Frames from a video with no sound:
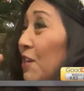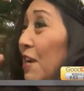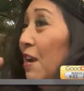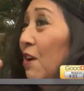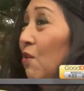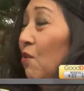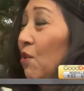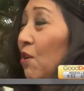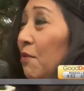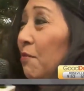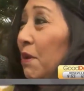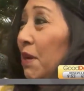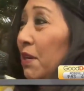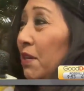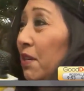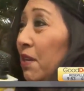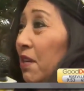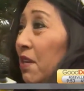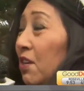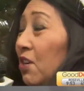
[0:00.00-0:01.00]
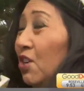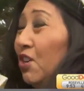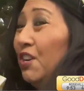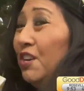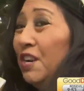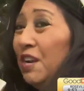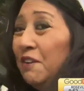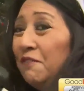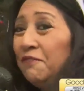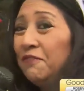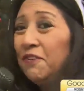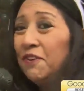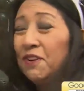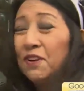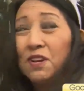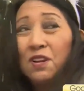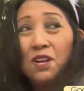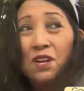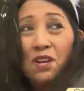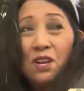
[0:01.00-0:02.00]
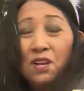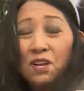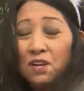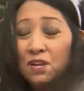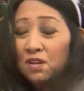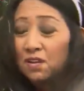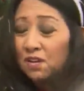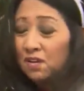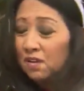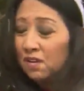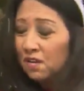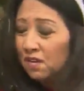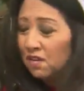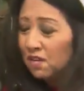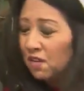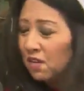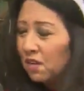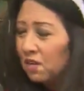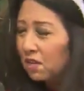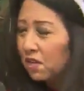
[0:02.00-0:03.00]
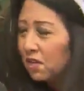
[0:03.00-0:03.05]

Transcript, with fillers: & Hal ornament. Good enough? No. That's good.